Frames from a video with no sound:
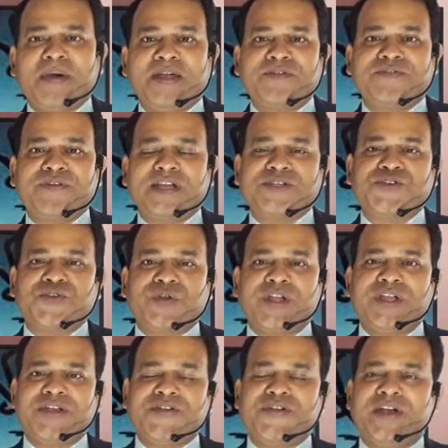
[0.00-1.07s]

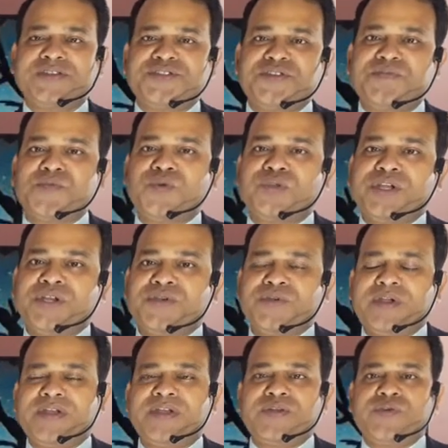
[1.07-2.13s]
manufacturing industry more than
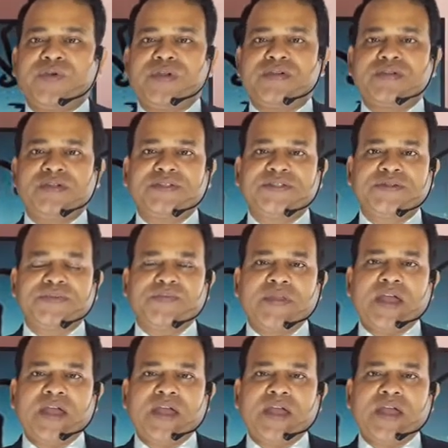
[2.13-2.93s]
22 years.